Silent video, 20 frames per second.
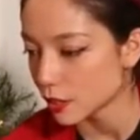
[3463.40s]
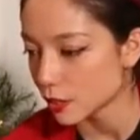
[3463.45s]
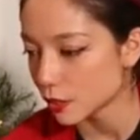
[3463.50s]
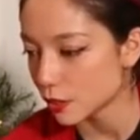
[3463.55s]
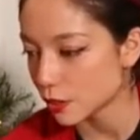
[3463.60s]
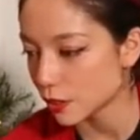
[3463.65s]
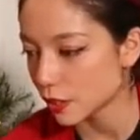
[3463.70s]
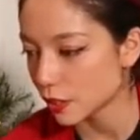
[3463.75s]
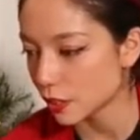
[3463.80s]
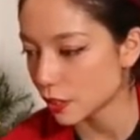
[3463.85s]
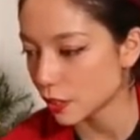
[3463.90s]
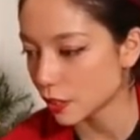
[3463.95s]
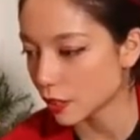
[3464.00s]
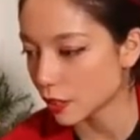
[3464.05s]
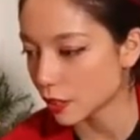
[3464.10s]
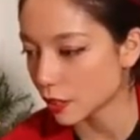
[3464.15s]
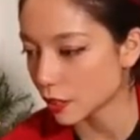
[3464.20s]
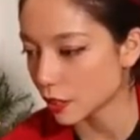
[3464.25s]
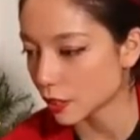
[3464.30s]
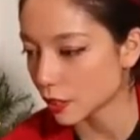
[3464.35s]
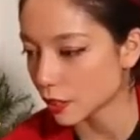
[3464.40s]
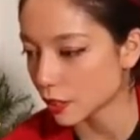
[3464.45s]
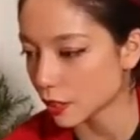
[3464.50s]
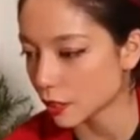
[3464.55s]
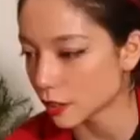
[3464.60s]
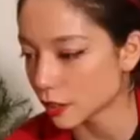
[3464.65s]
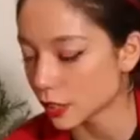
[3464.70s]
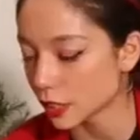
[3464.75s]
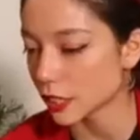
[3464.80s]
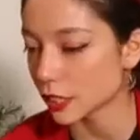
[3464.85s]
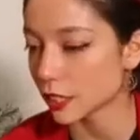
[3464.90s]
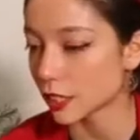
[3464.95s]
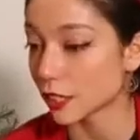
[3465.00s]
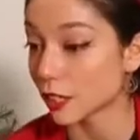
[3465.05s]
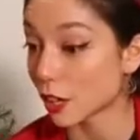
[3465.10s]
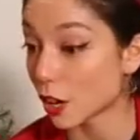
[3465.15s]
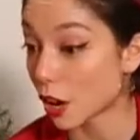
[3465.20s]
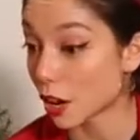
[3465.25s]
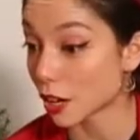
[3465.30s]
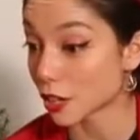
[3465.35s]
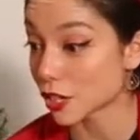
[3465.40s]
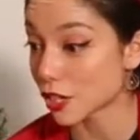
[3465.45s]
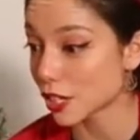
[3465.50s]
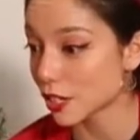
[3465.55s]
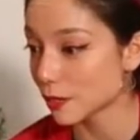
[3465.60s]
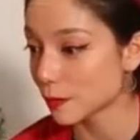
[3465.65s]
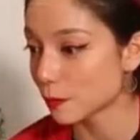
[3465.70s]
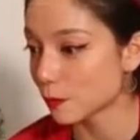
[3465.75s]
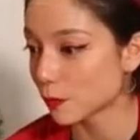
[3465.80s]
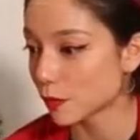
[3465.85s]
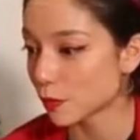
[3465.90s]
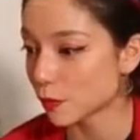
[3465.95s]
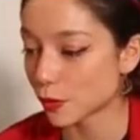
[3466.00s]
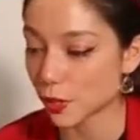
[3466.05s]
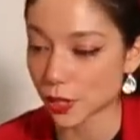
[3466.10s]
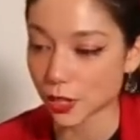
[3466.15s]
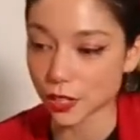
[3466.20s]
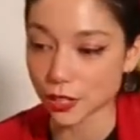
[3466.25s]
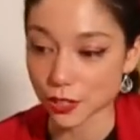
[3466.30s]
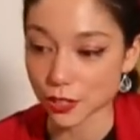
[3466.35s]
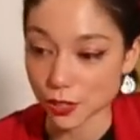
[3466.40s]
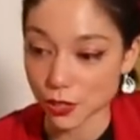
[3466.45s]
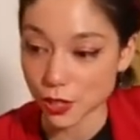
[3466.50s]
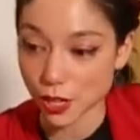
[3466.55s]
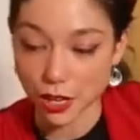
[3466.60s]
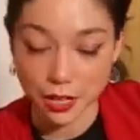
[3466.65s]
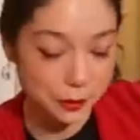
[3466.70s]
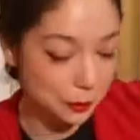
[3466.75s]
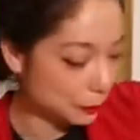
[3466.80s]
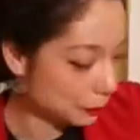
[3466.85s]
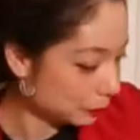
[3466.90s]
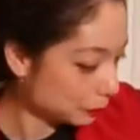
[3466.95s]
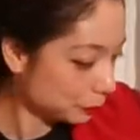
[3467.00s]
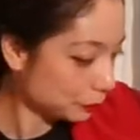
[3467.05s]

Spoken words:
the auction for the star?